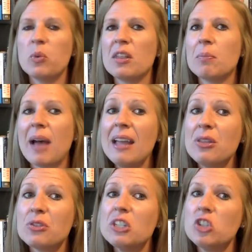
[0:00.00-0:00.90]
with my
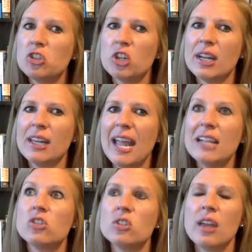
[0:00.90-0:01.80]
three children
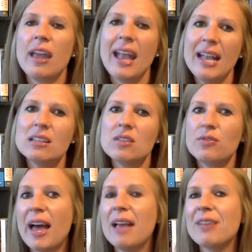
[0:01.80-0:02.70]
aged 8,
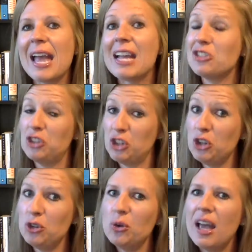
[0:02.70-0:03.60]
5, and
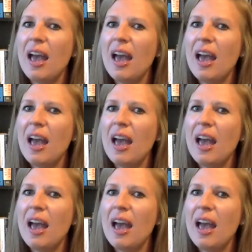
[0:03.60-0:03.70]
2,